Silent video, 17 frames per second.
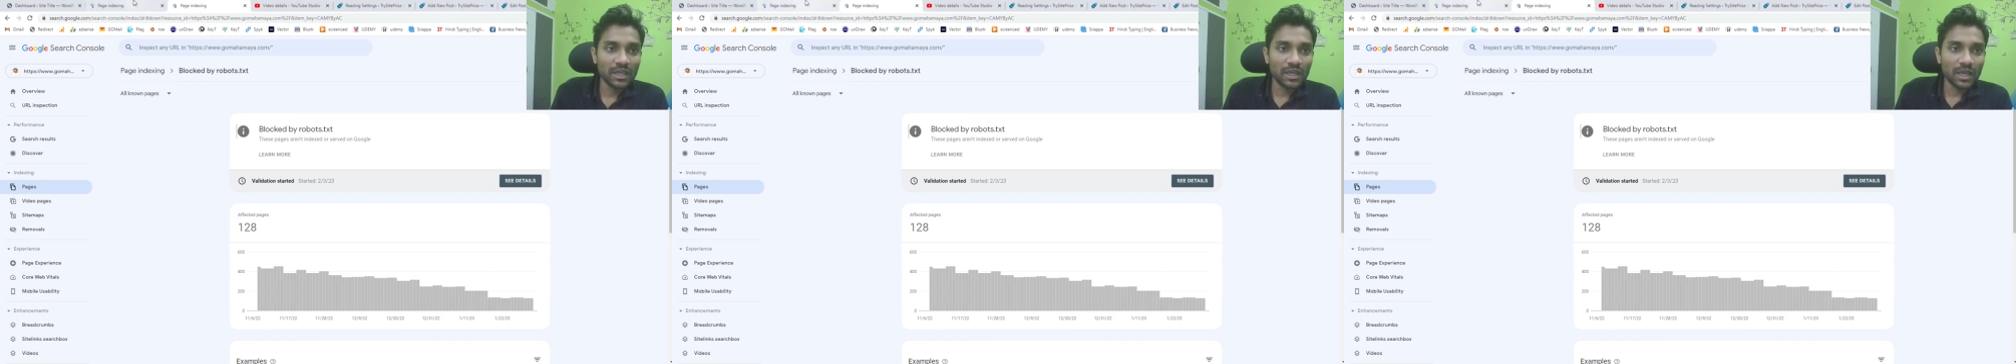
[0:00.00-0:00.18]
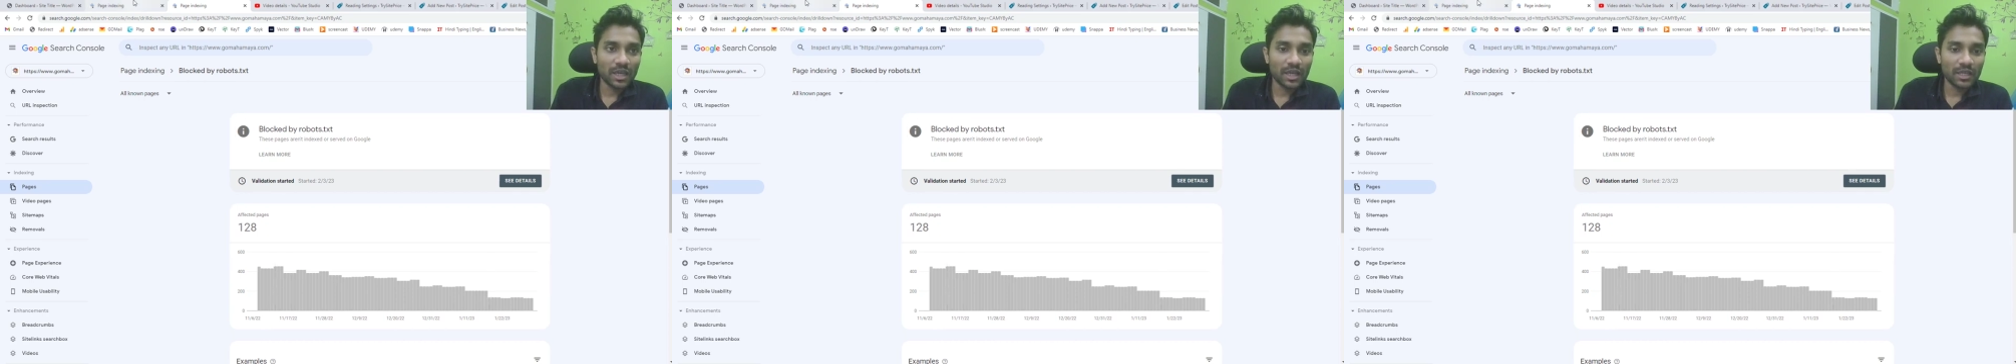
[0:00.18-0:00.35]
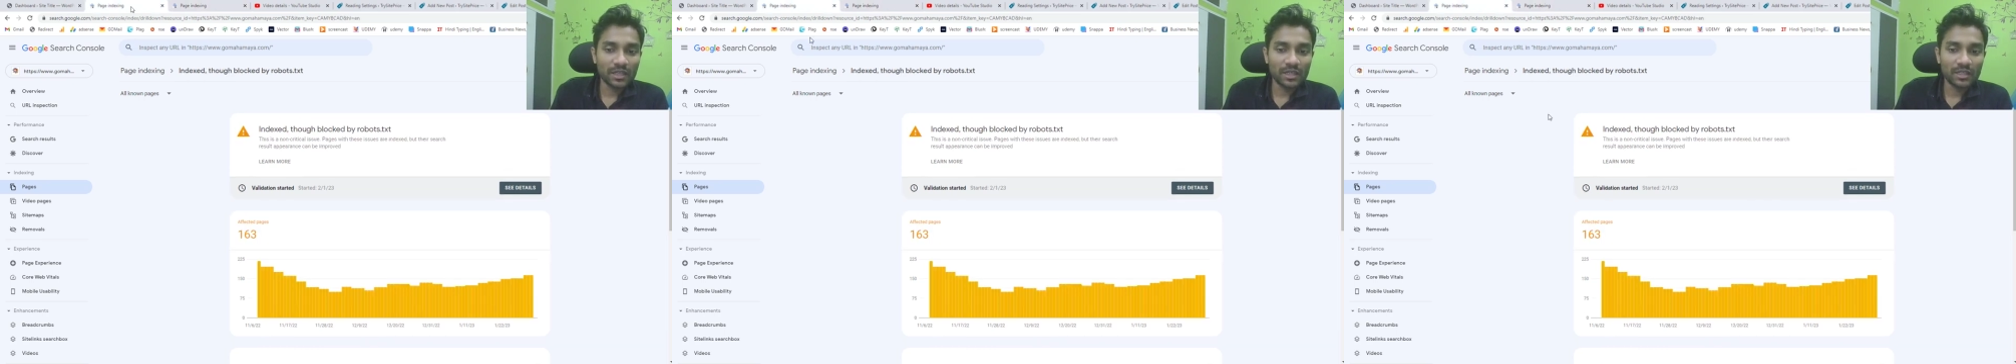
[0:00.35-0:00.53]

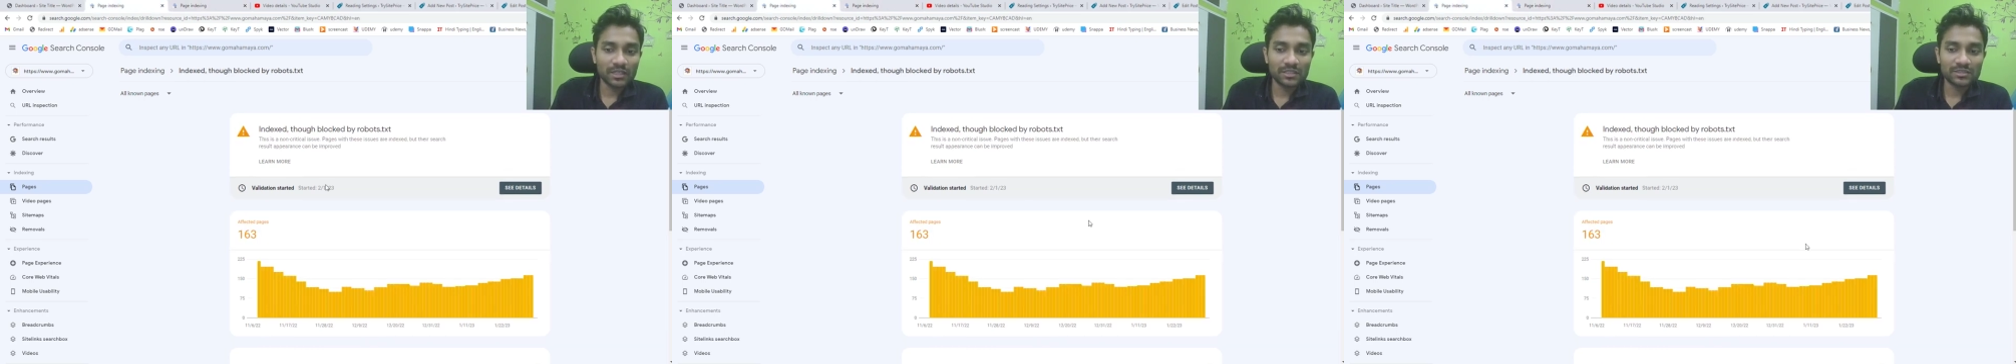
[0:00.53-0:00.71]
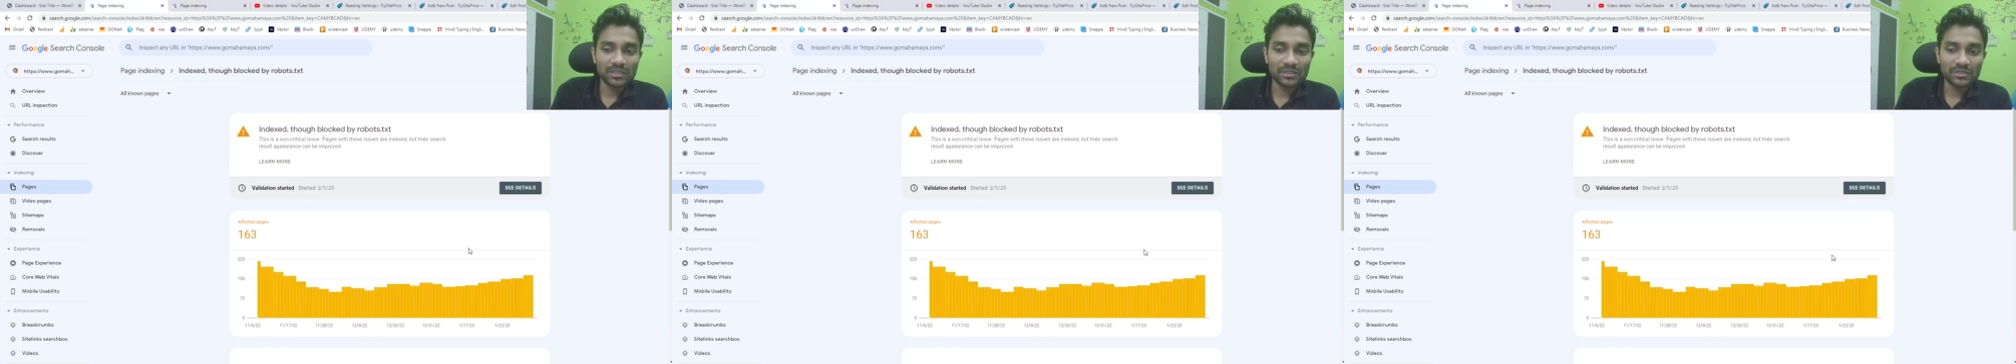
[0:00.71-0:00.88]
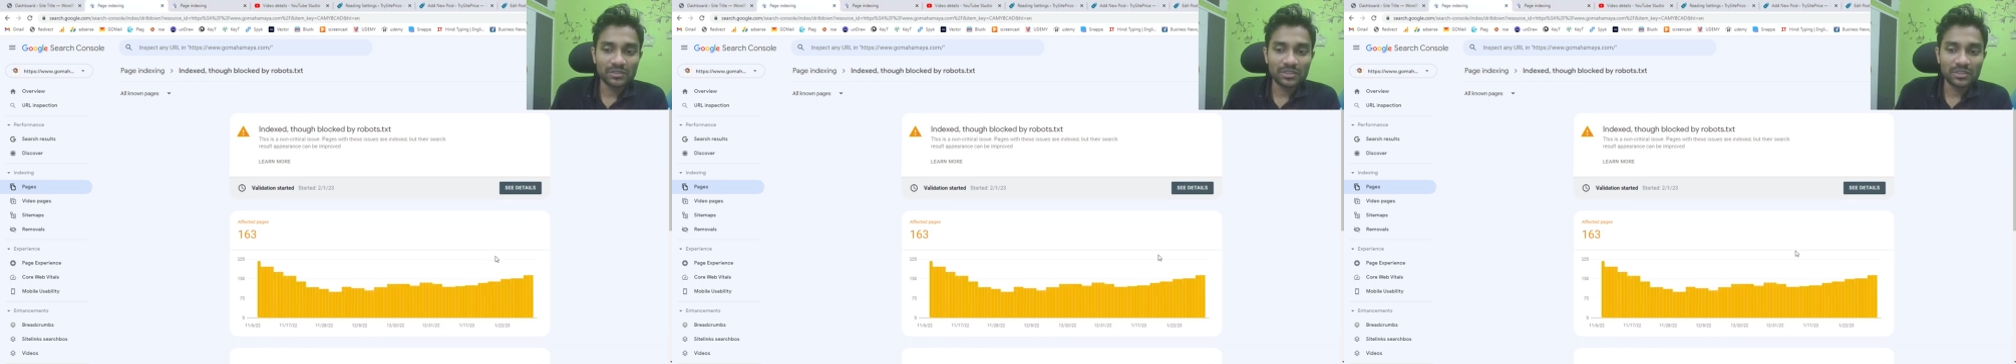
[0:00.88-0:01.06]
and here
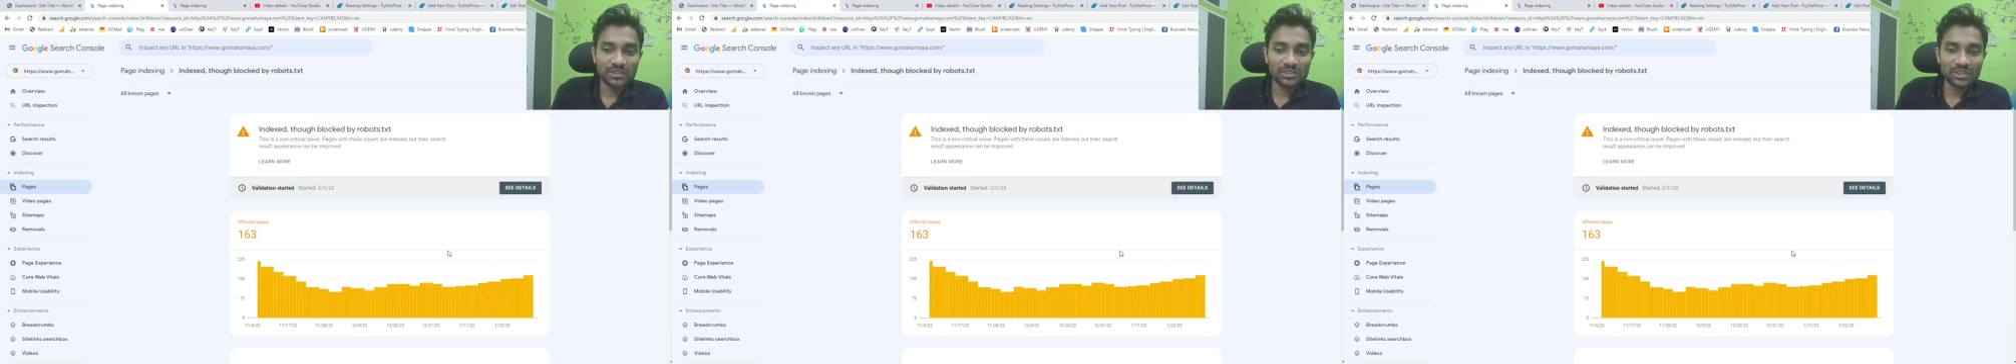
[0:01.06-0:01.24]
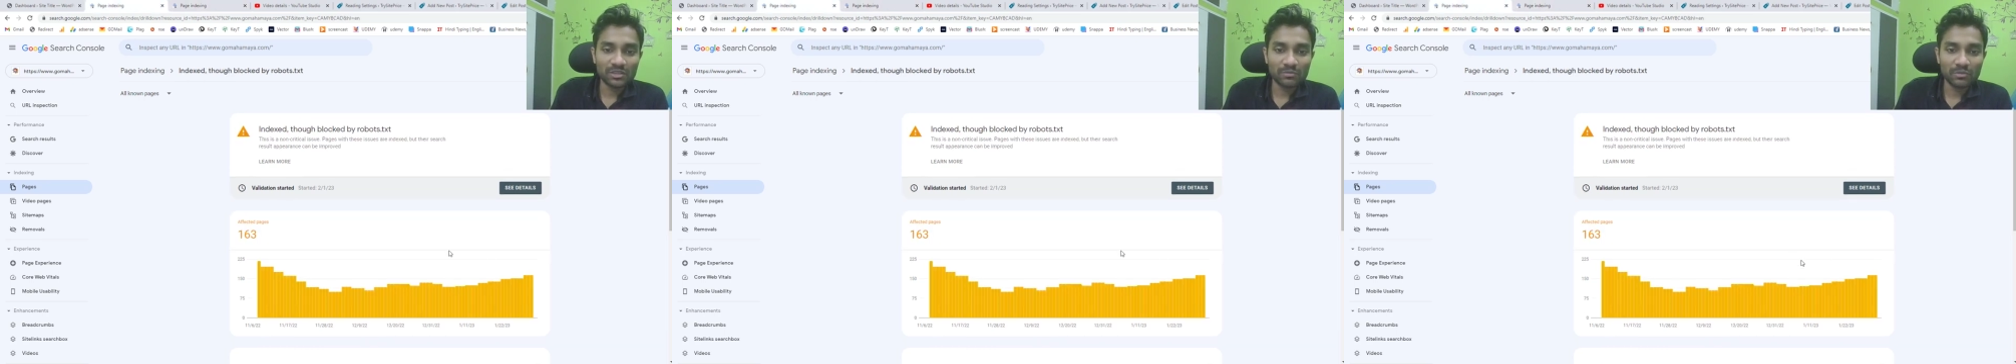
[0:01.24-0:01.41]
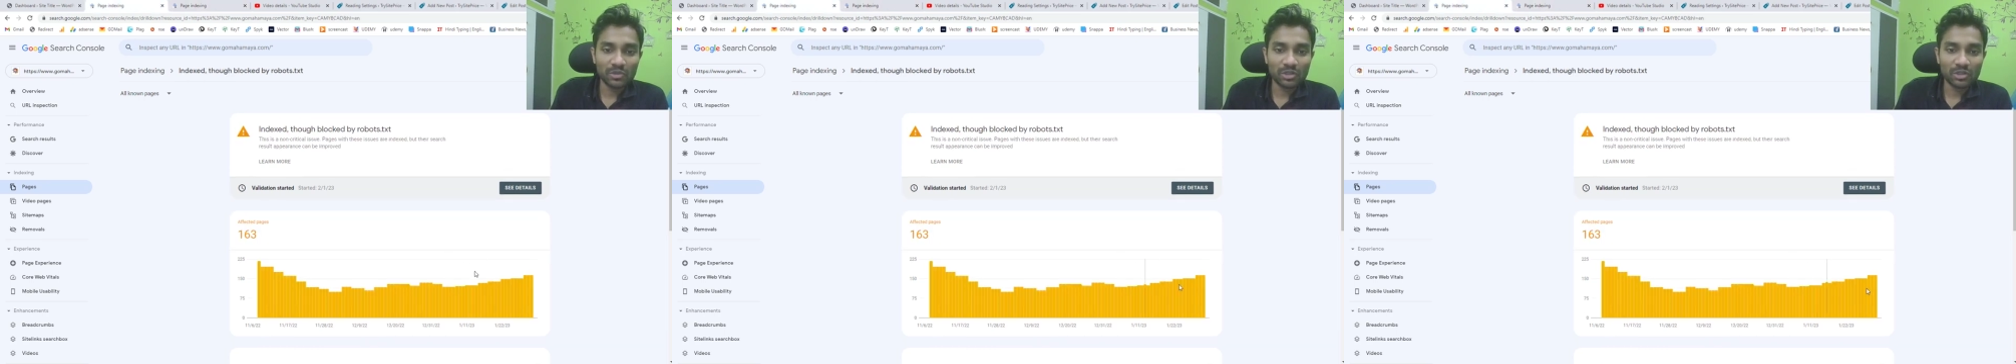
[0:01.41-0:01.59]
it's
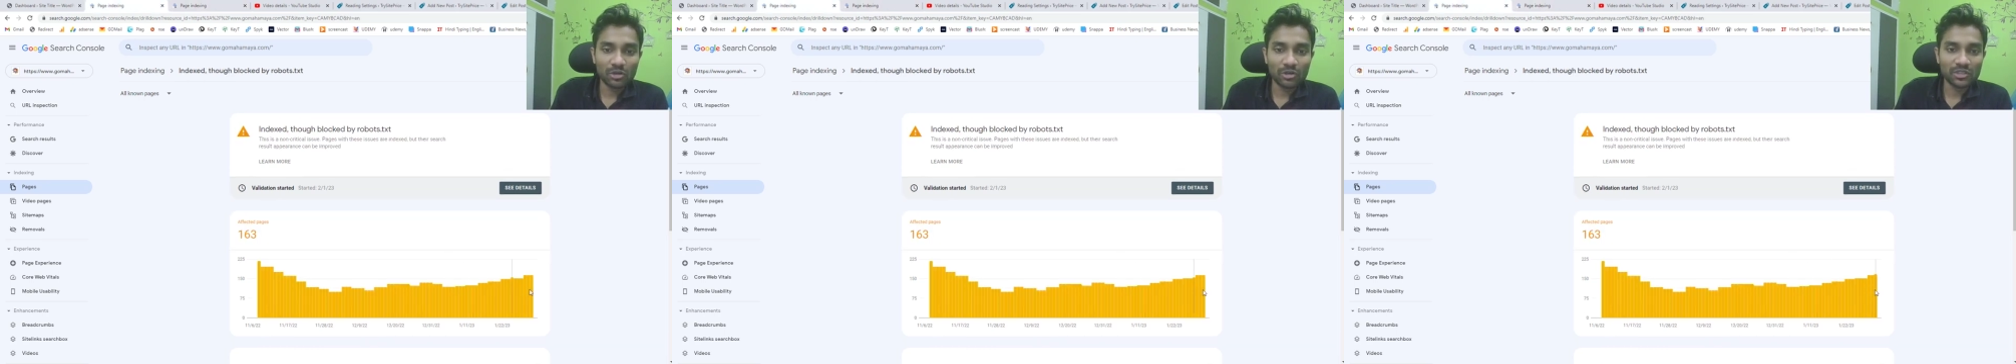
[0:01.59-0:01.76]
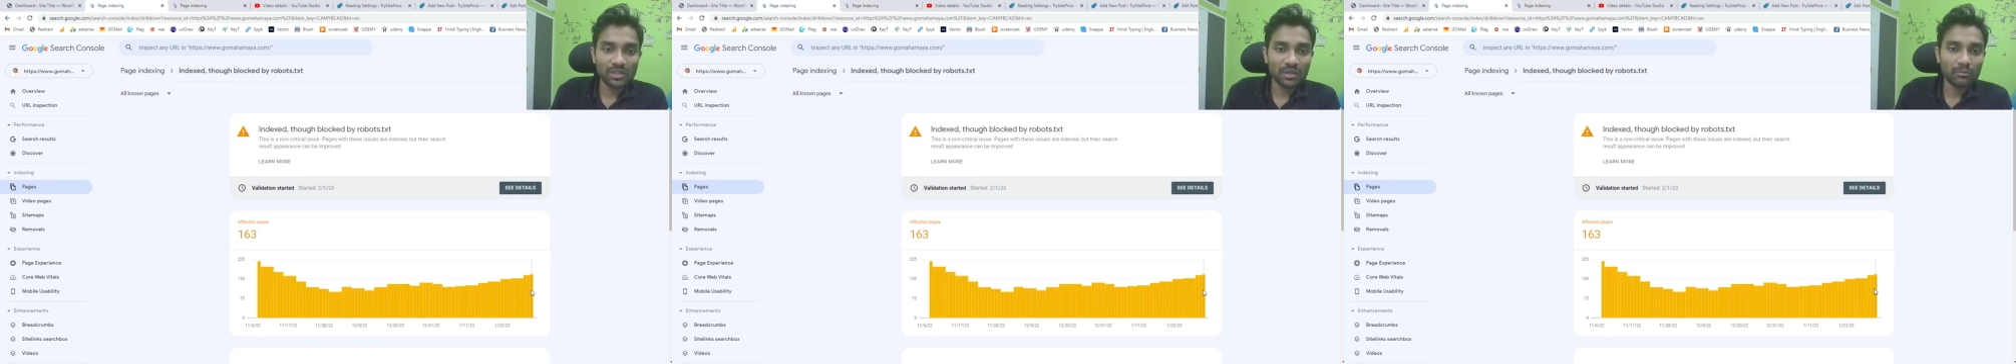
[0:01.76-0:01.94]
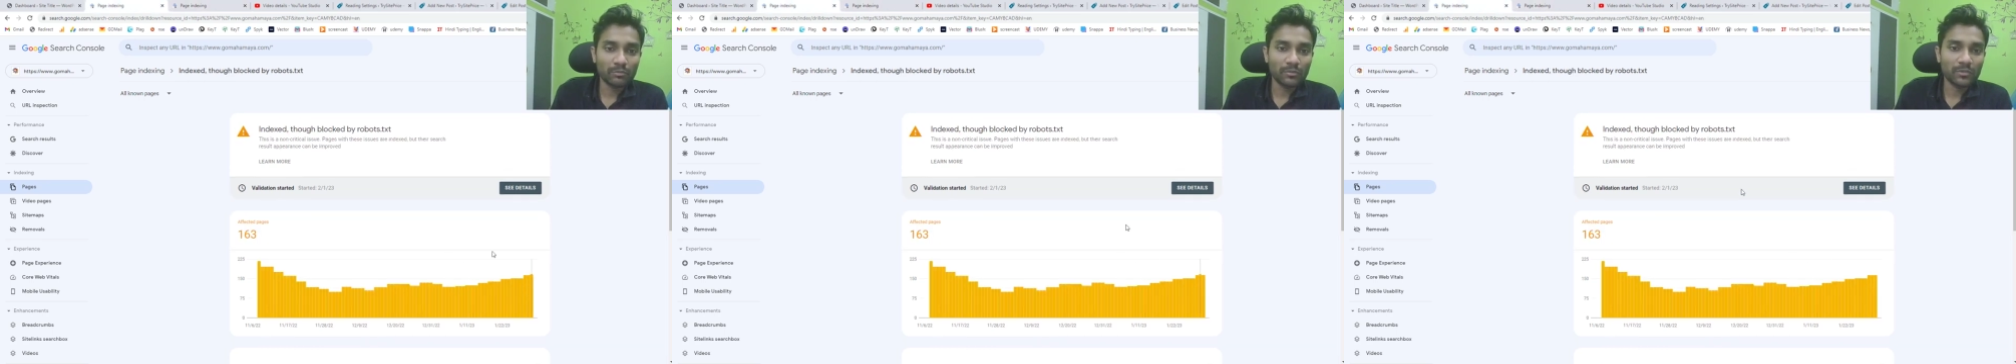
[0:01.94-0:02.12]
increasing because
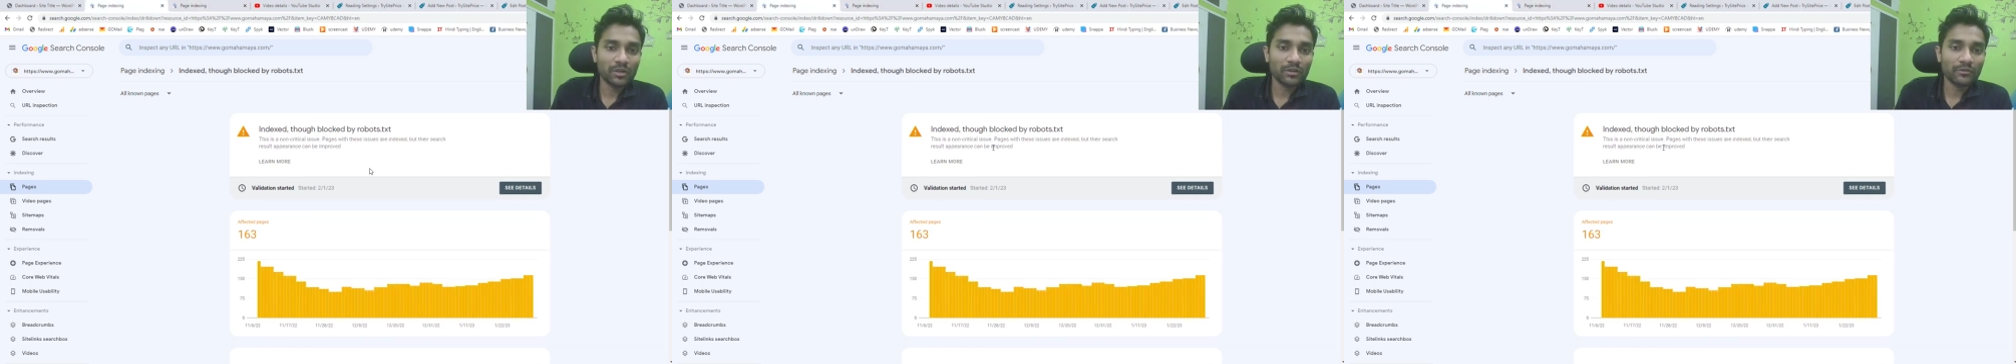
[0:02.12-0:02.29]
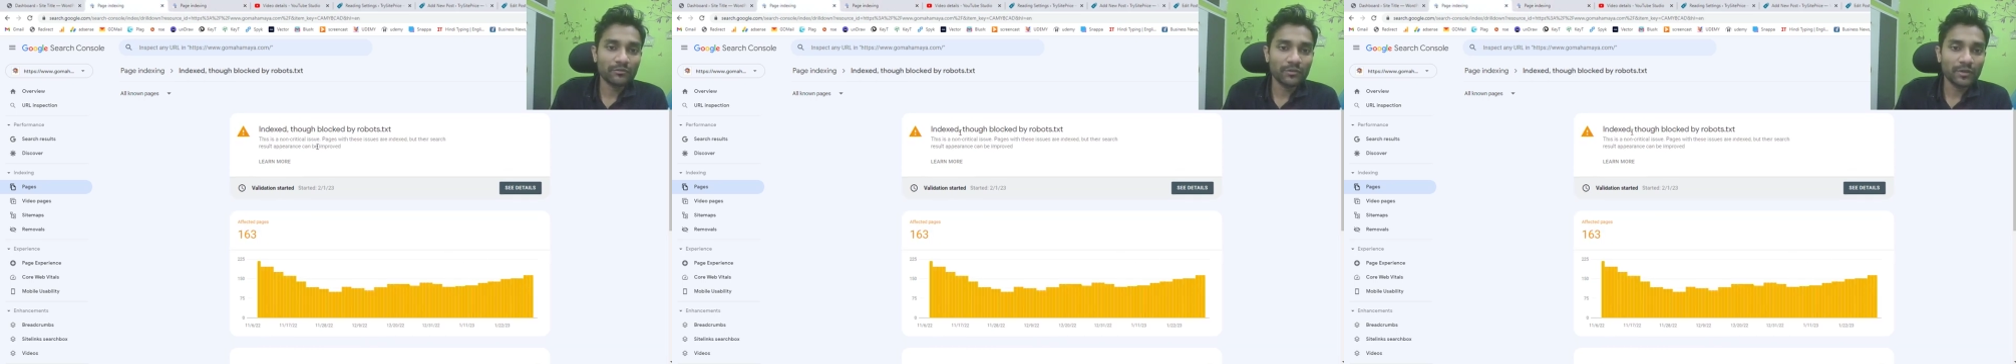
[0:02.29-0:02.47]
the number of